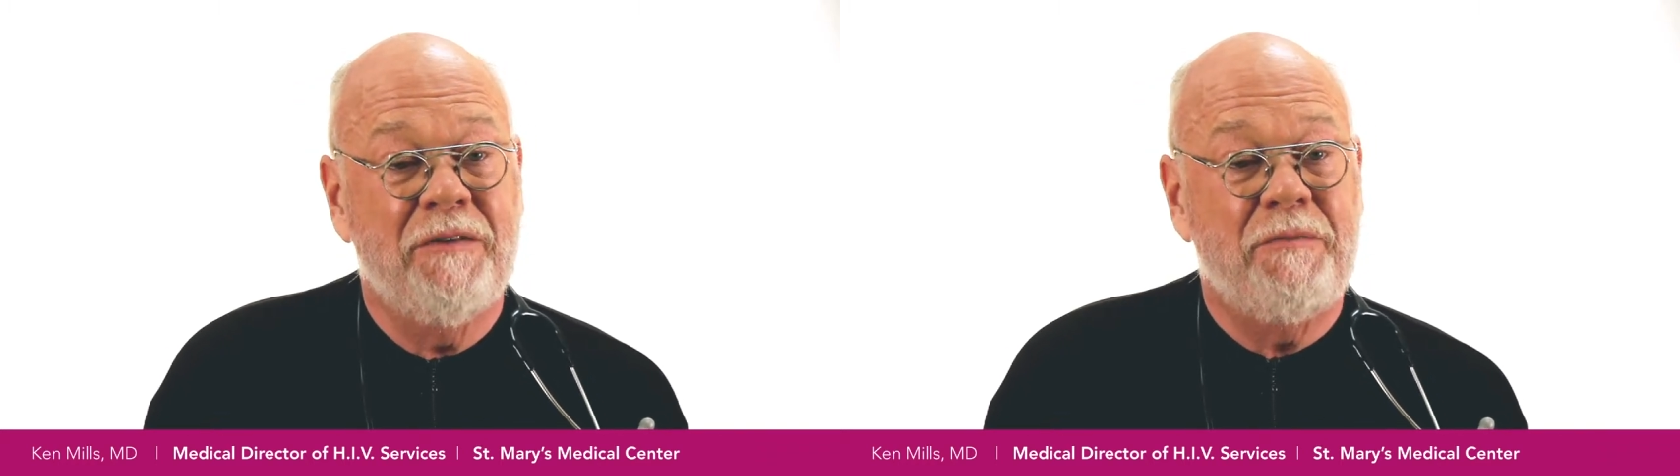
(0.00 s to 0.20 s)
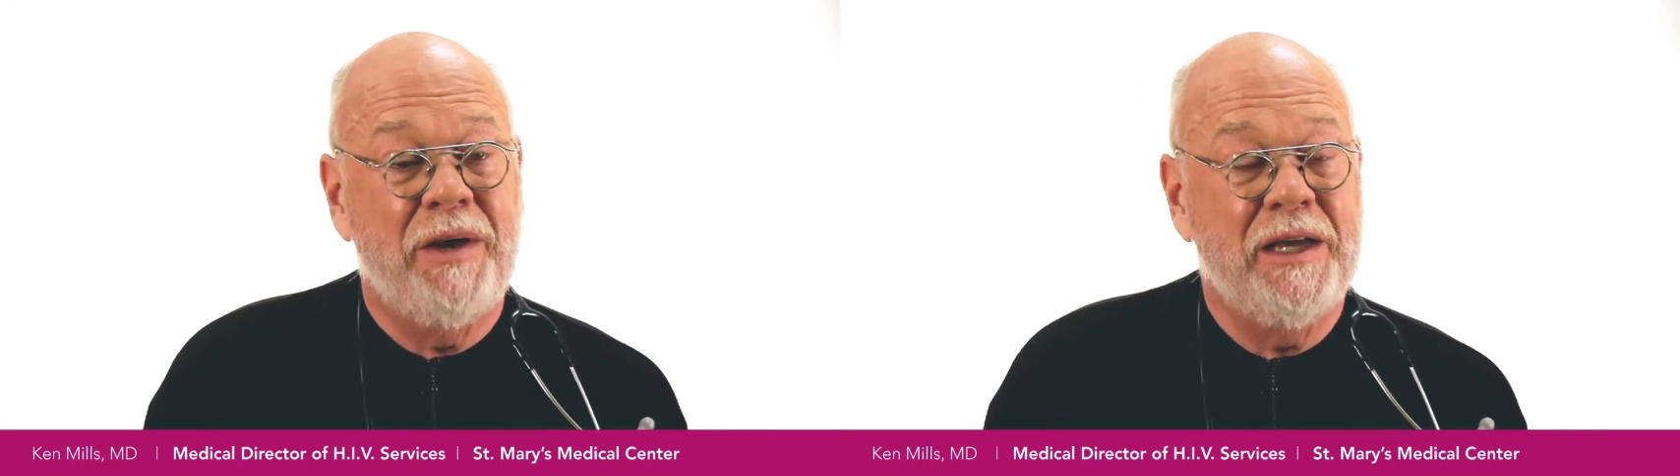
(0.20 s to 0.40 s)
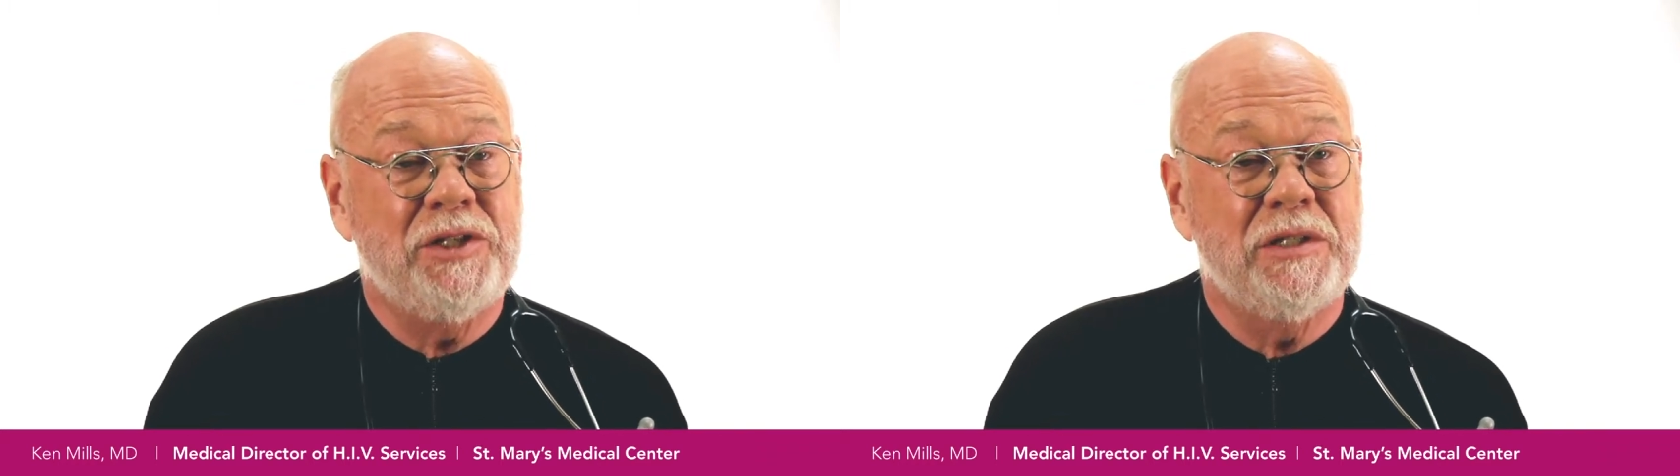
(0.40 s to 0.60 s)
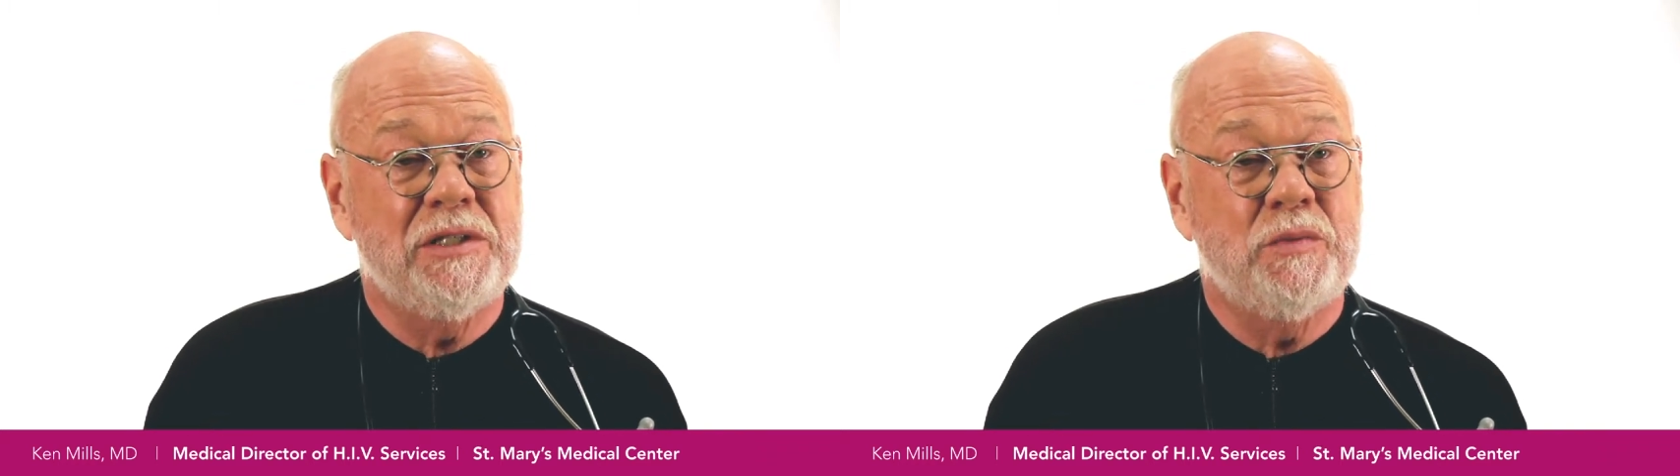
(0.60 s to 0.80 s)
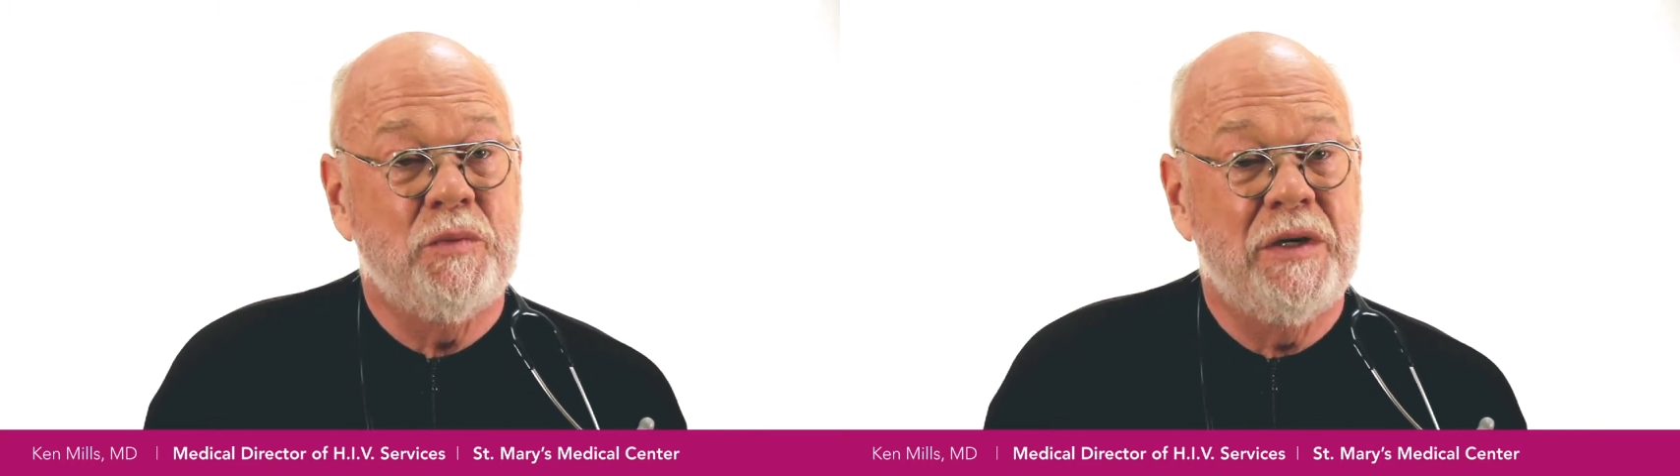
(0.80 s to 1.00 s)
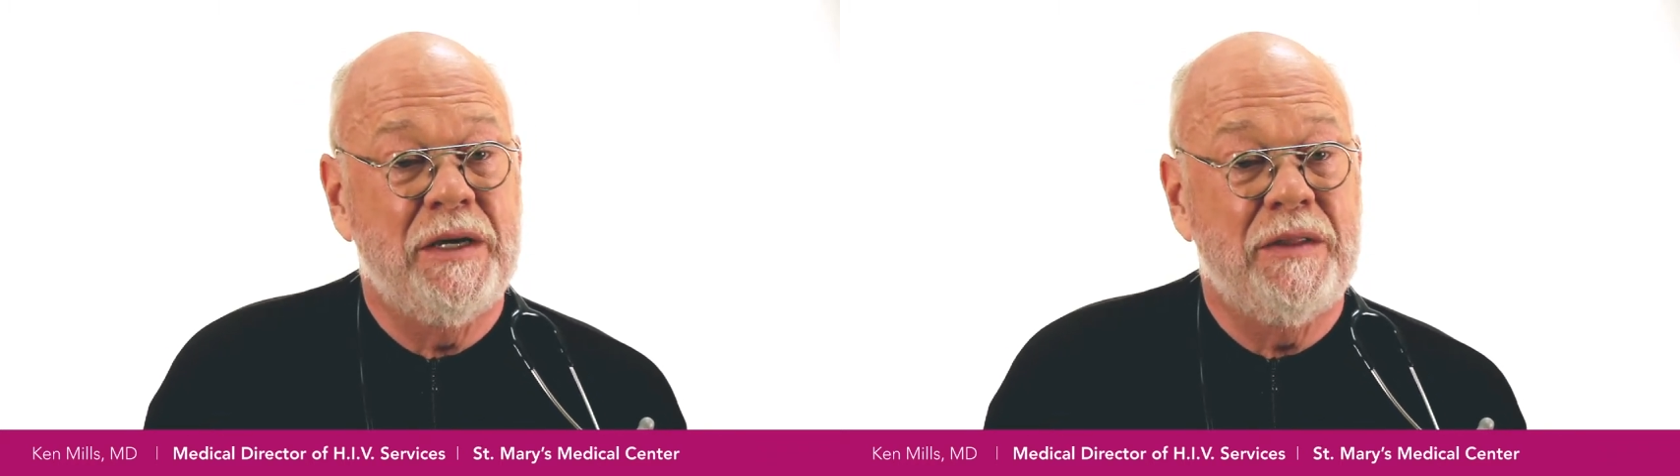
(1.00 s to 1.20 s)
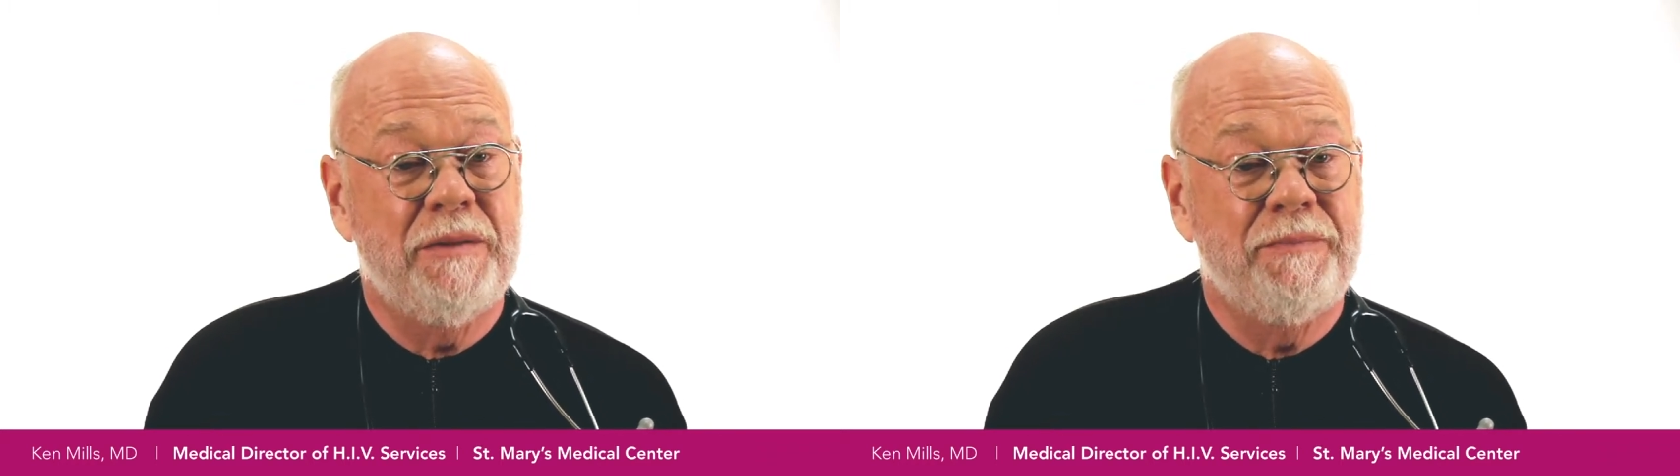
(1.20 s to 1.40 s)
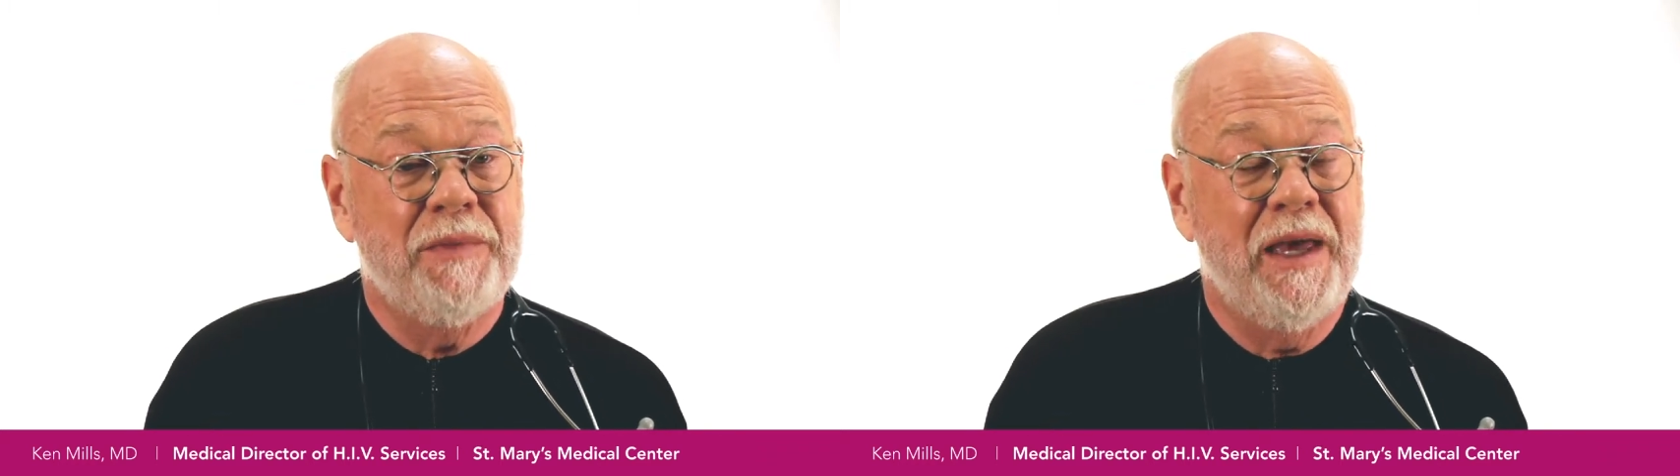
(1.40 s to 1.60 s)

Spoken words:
of patients with